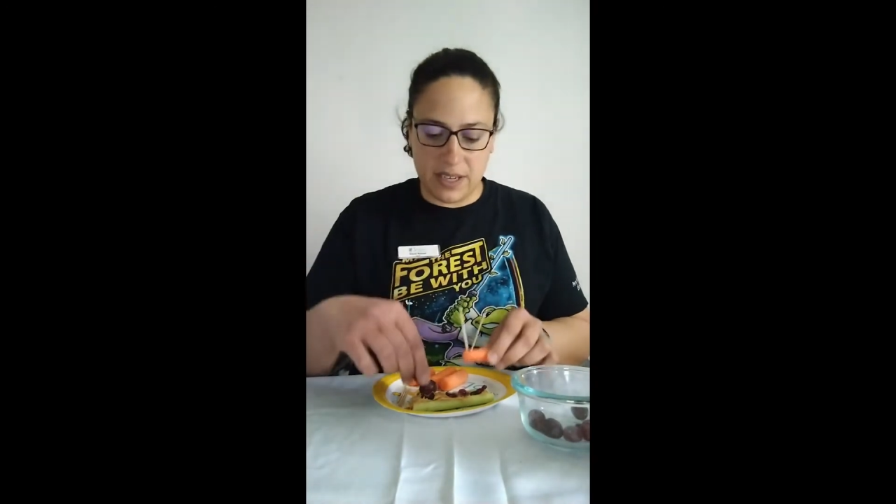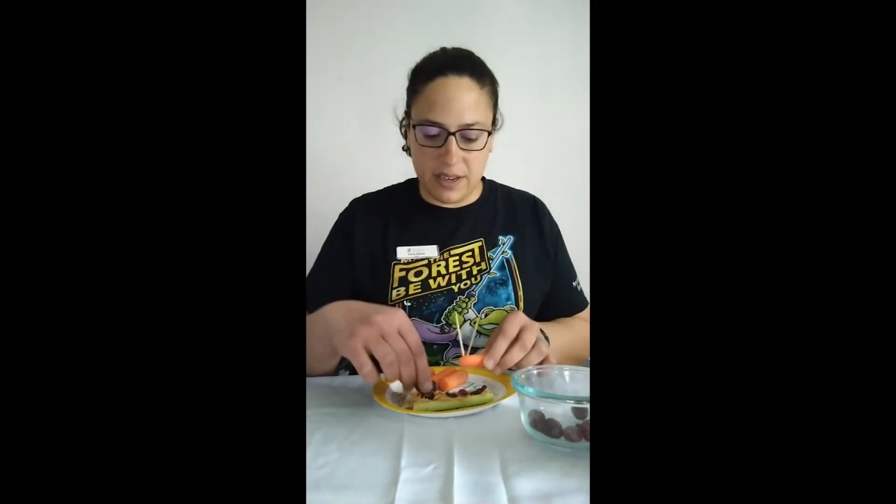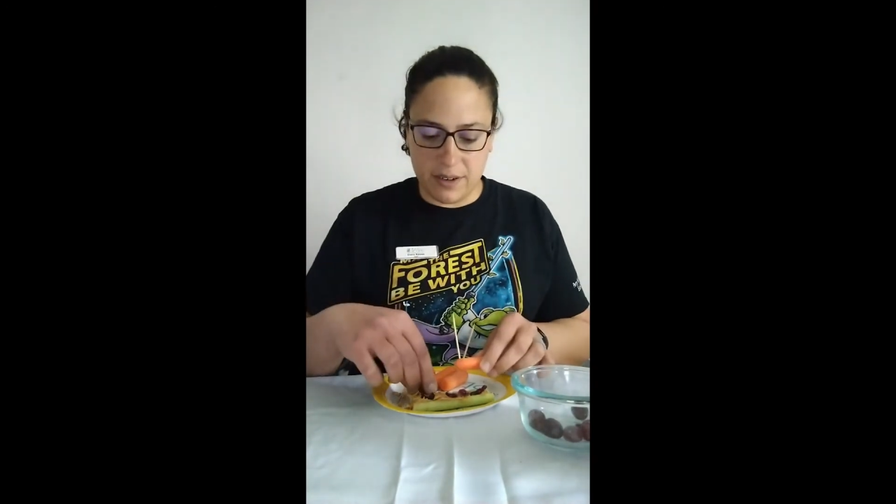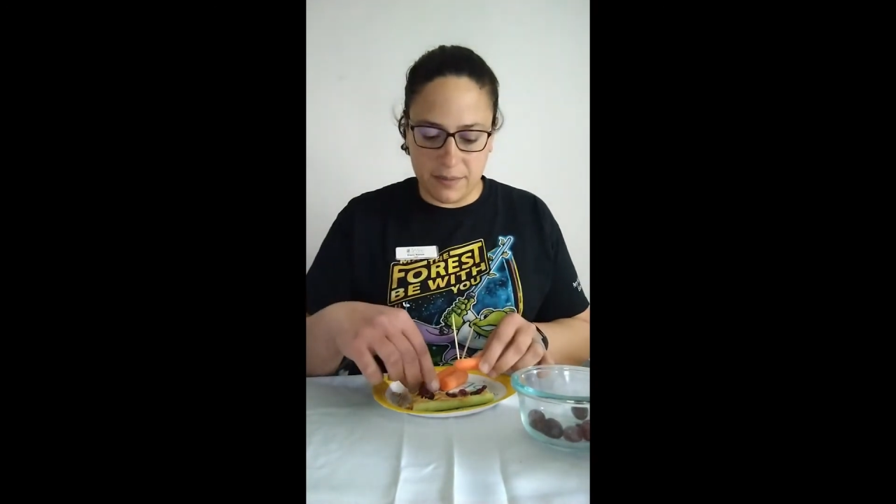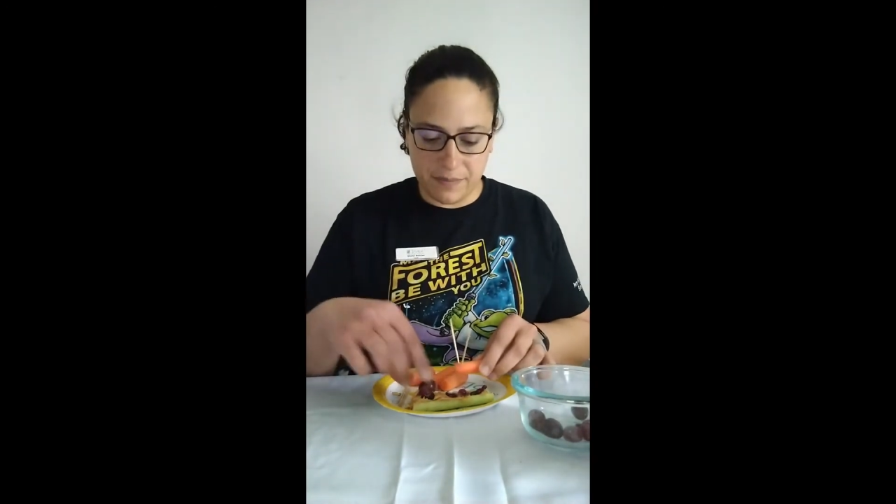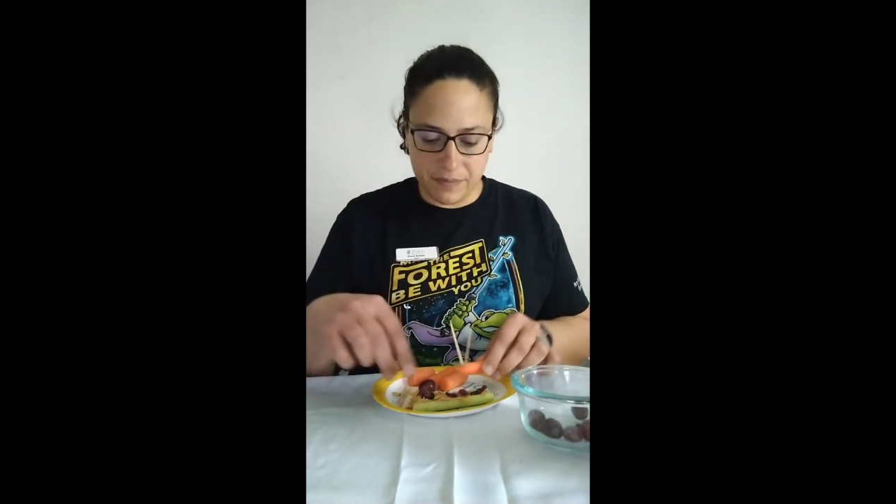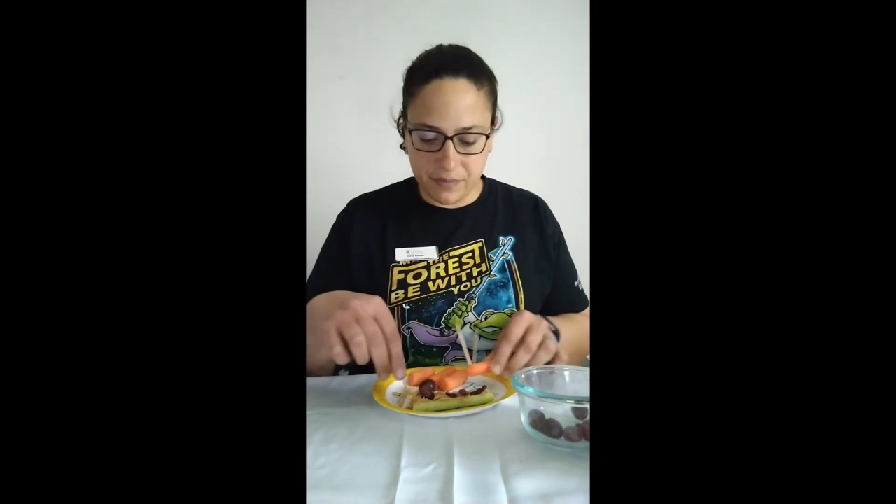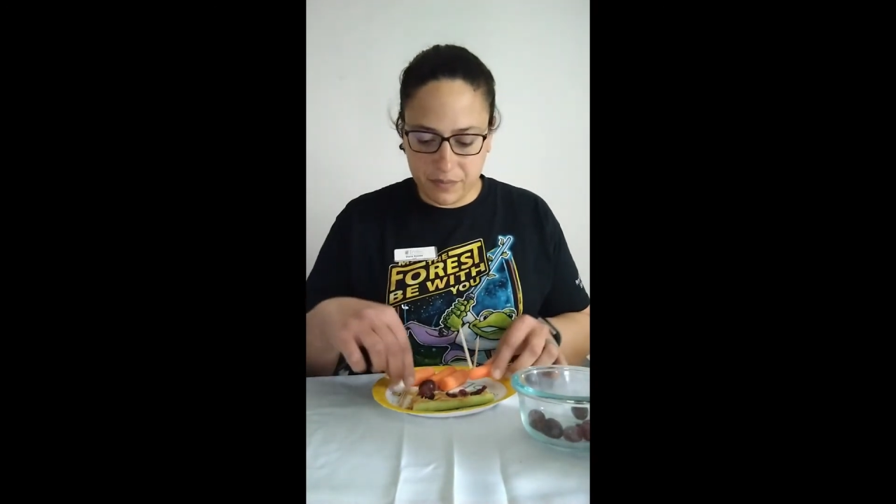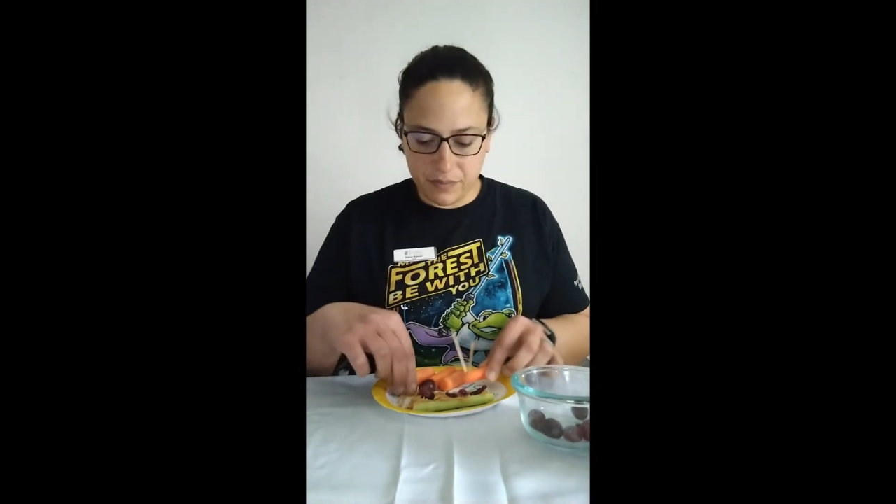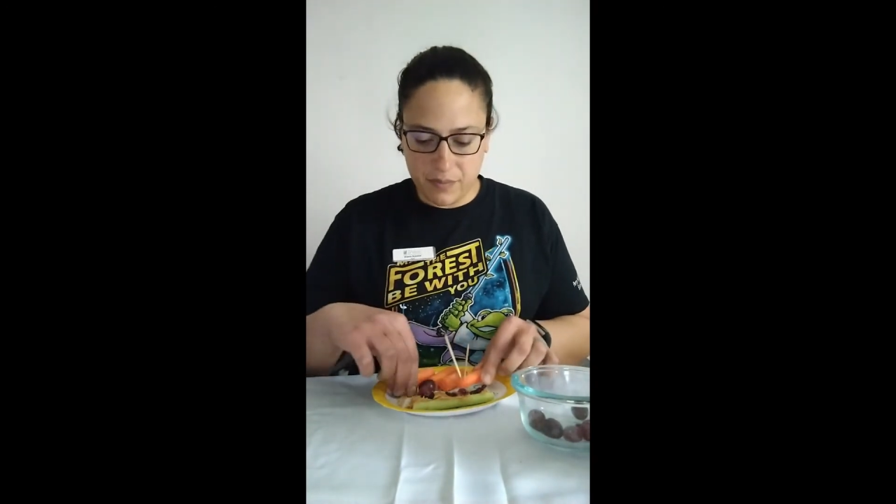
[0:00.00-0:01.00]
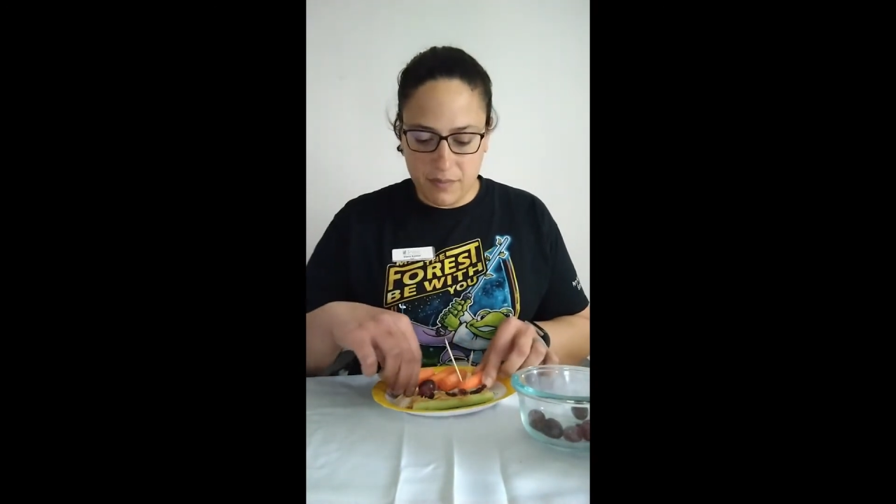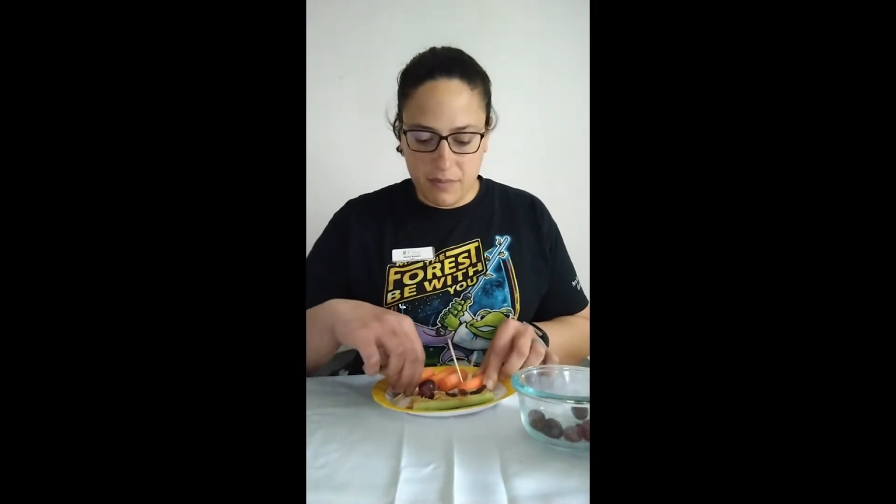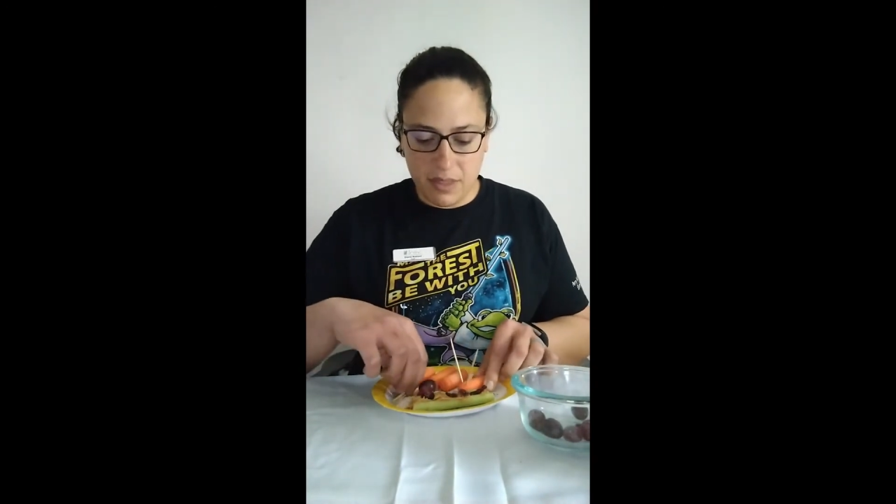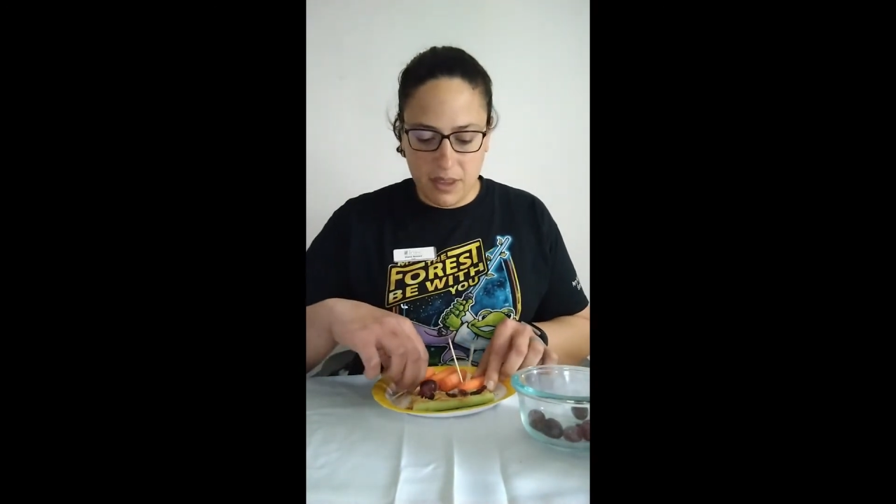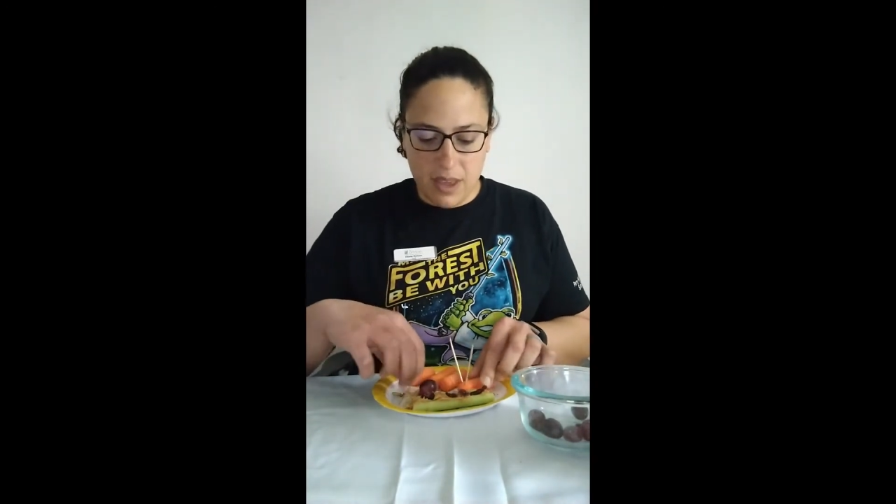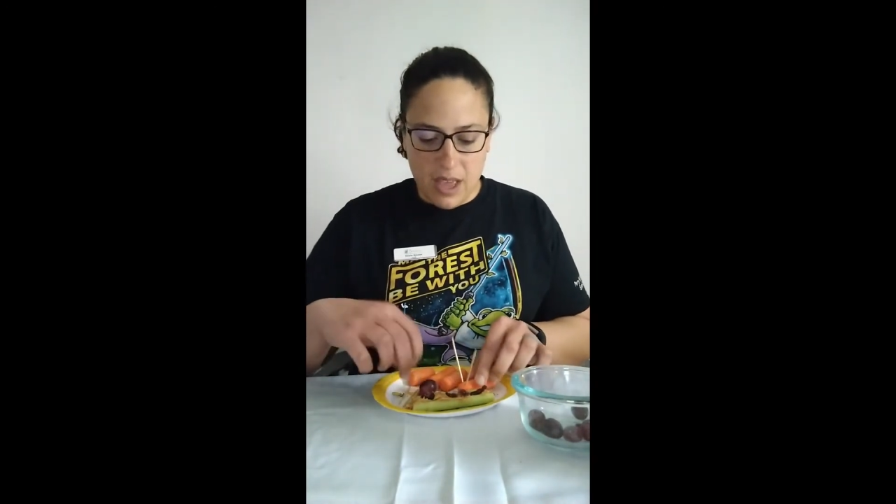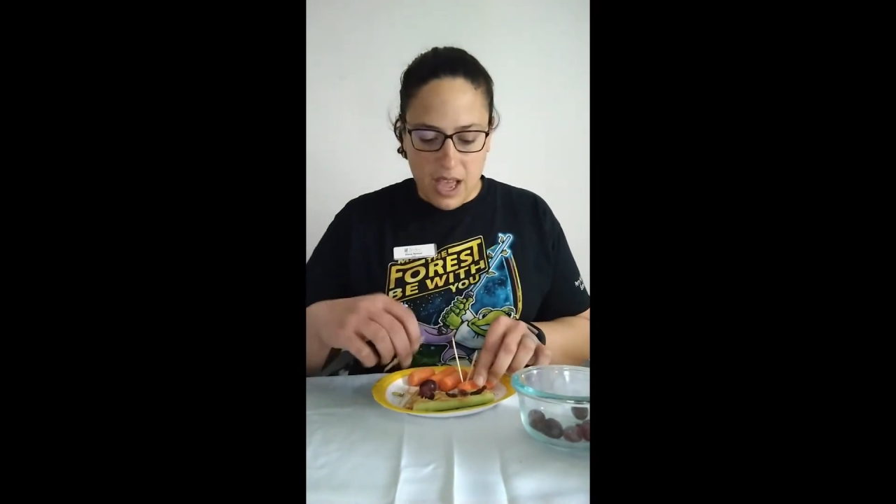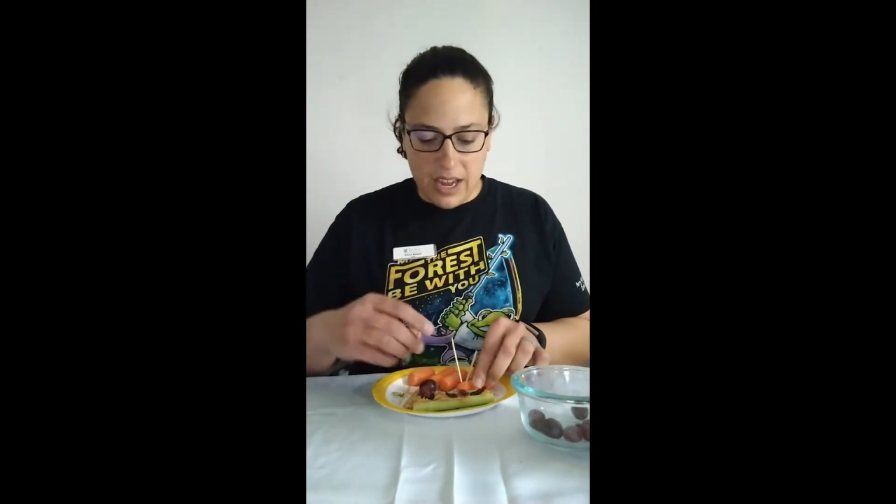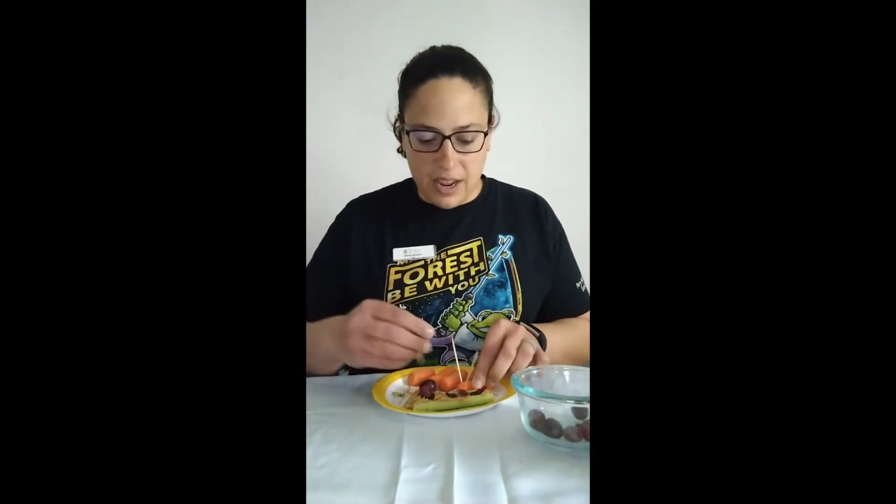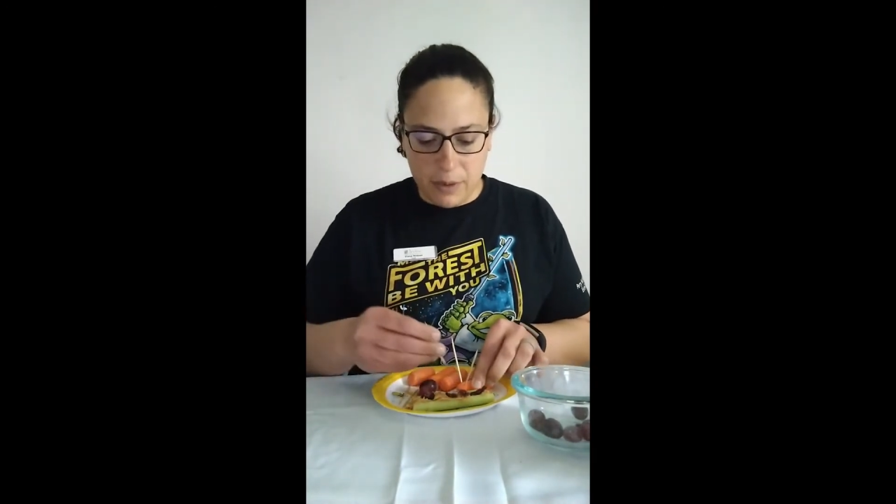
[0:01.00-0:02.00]
here.
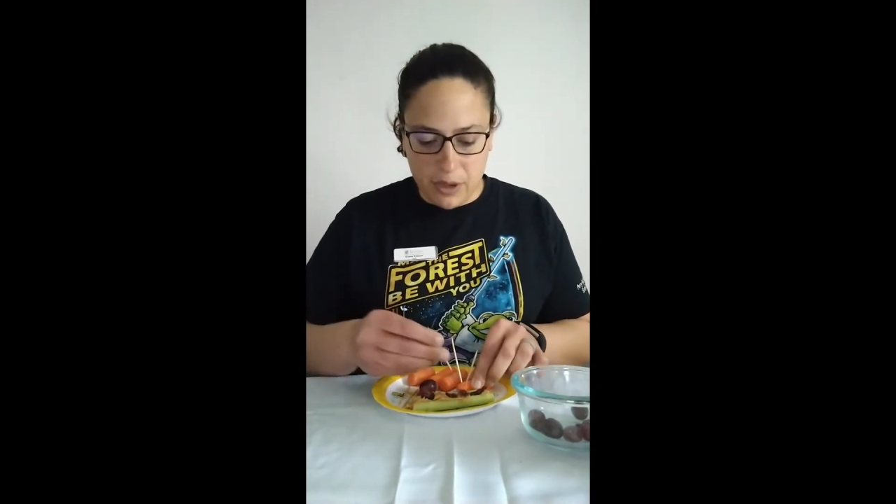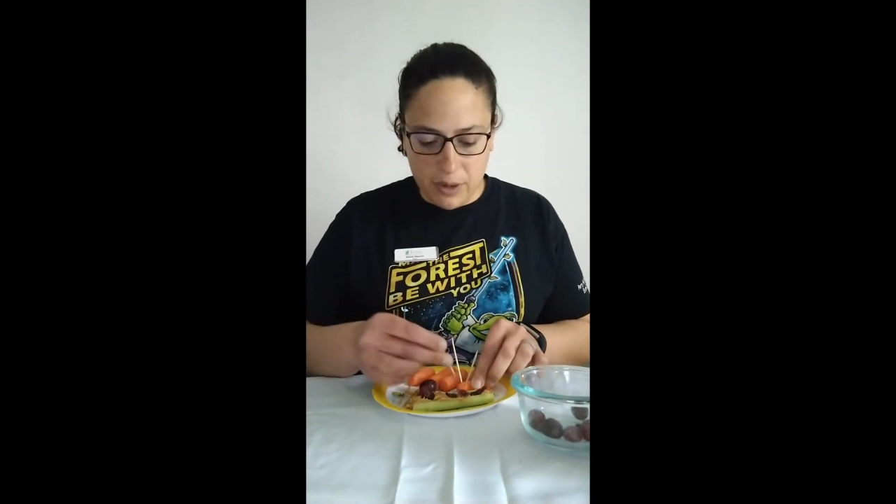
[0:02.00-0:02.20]
And I'm going